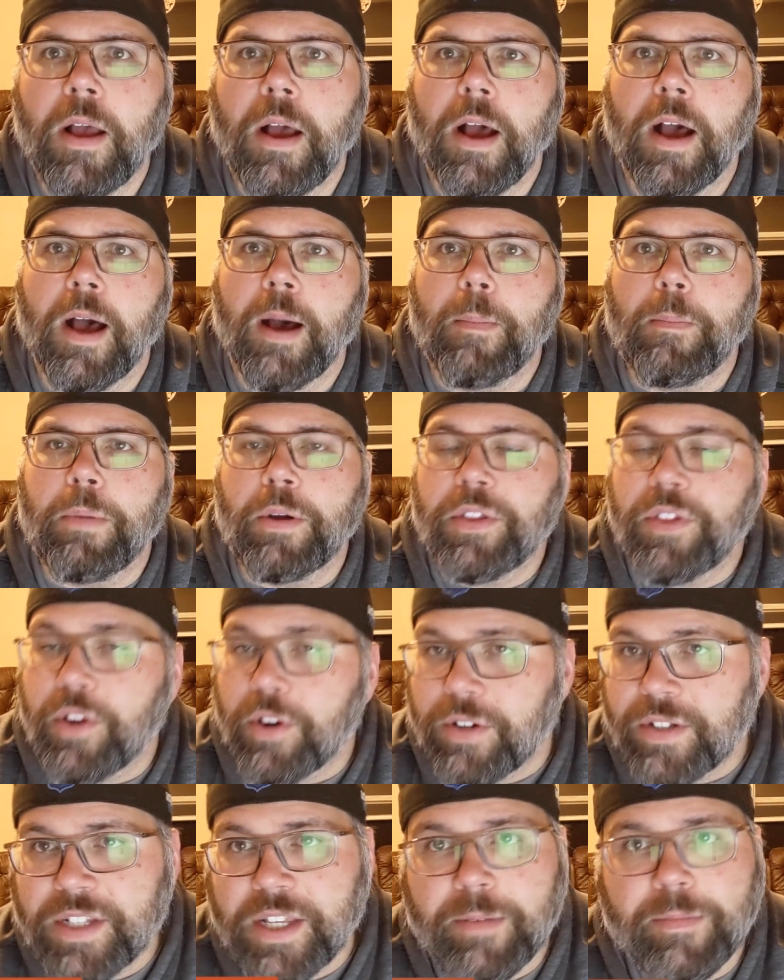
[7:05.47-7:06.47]
Uh, but
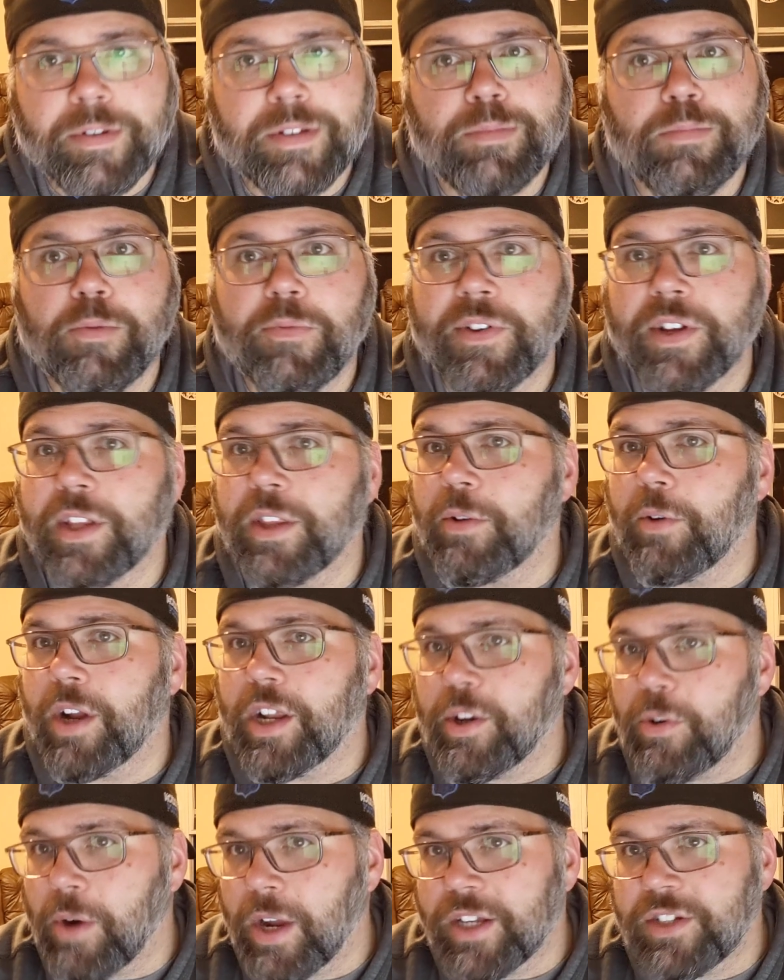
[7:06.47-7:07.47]
they're a team that's moving in the
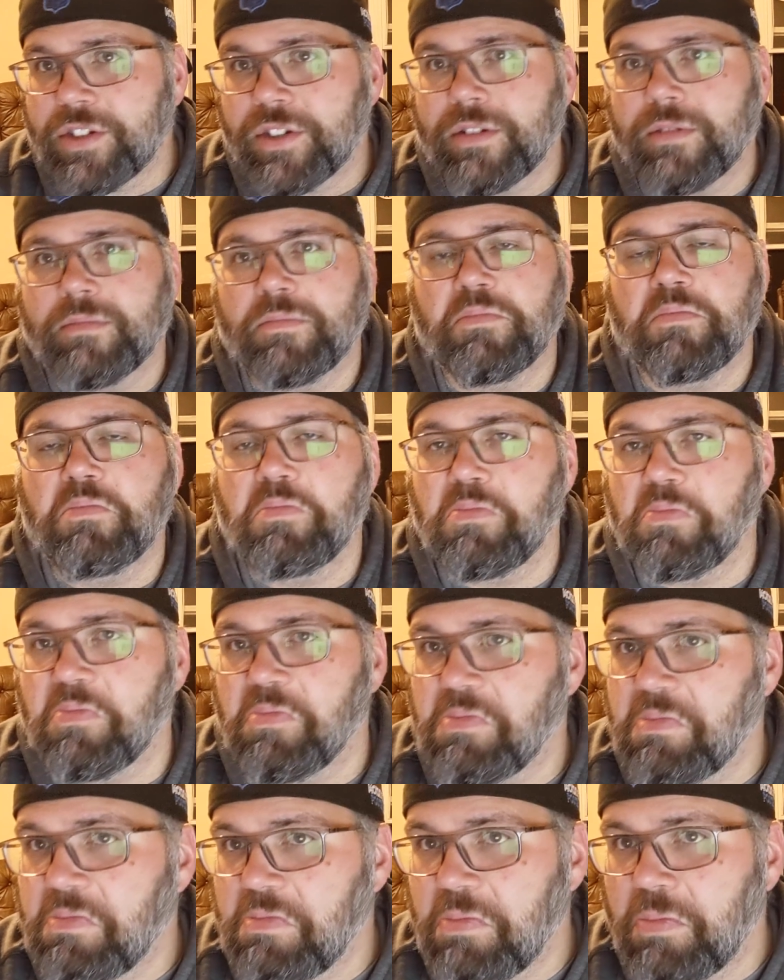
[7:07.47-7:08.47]
right direction,
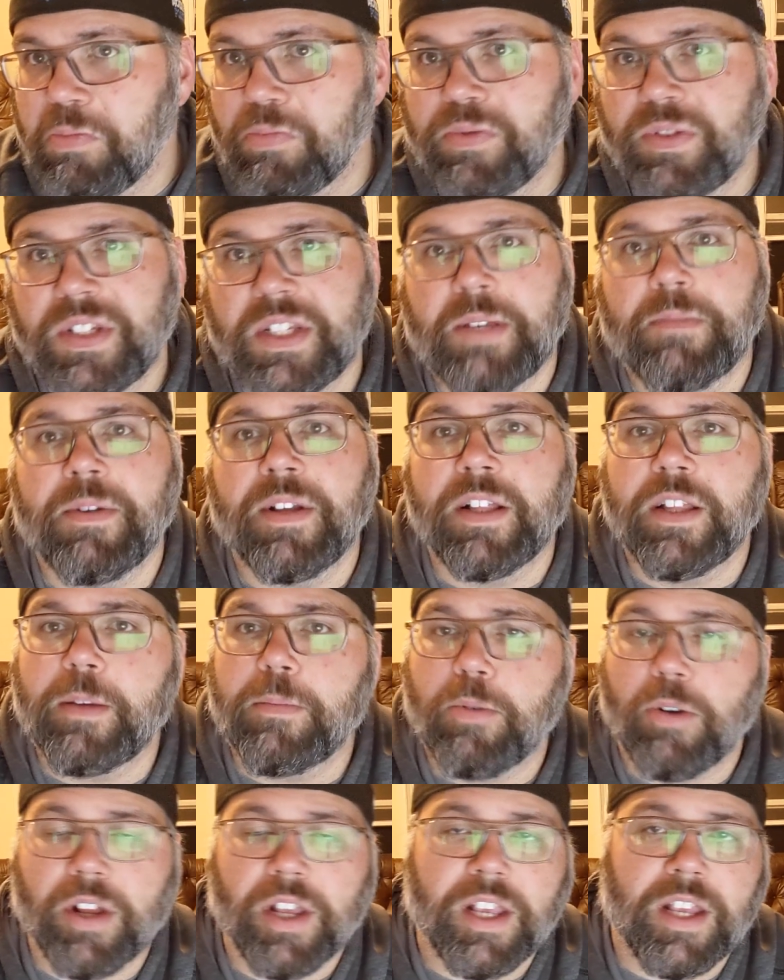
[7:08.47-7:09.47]
seemingly
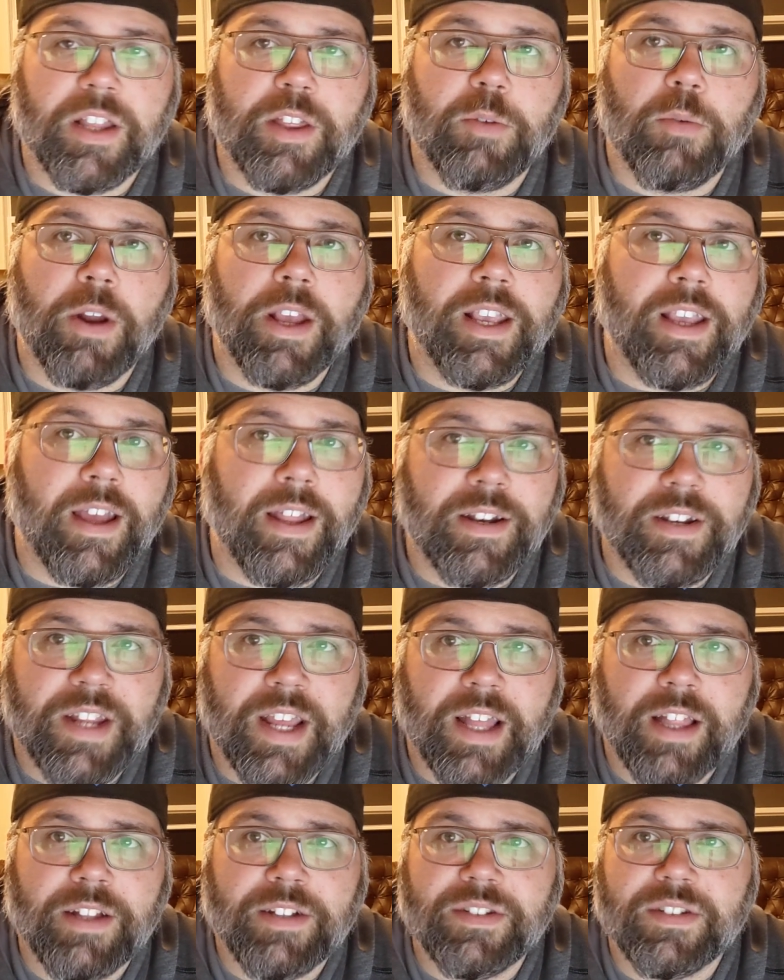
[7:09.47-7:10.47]
bringing in the right kind of
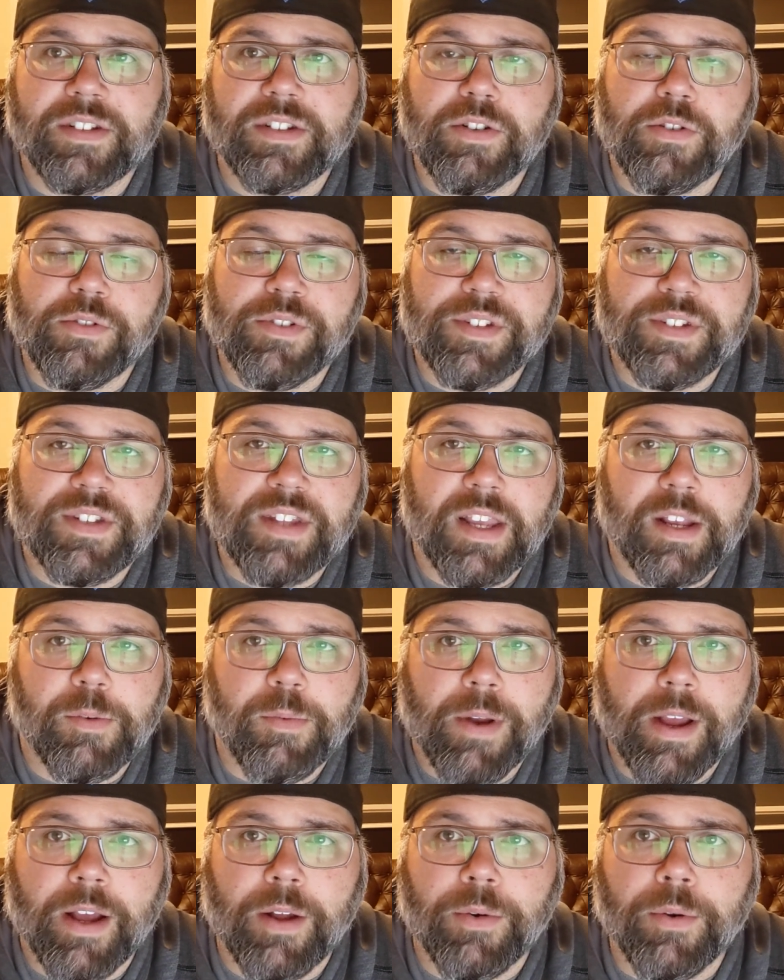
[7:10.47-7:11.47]
talent to turn this thing
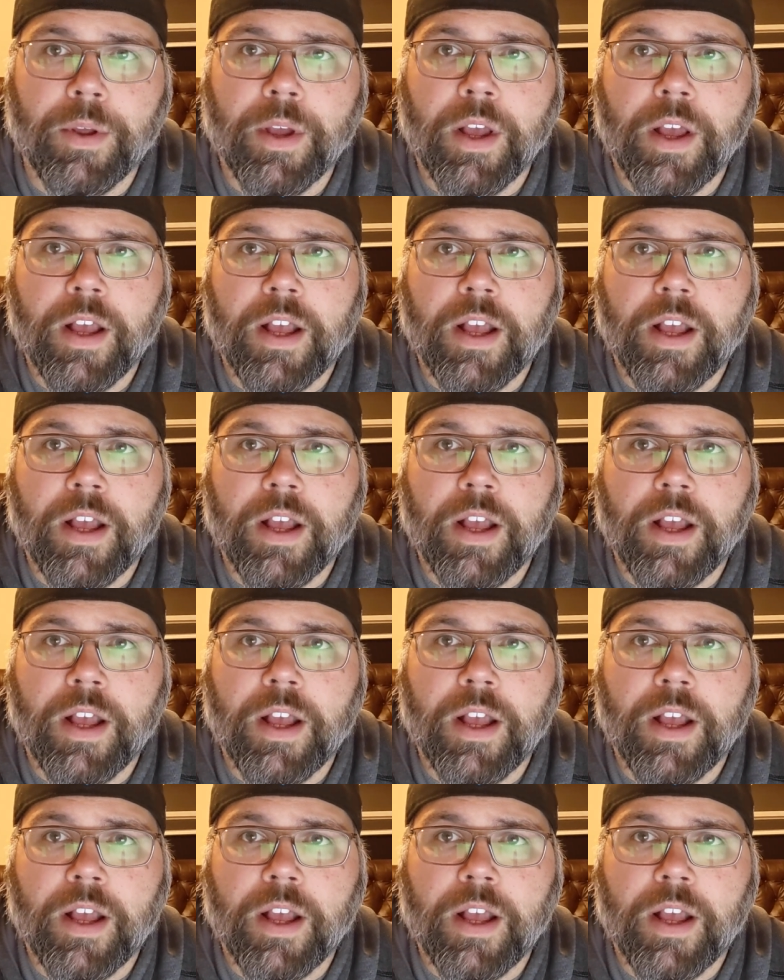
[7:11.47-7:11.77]
around.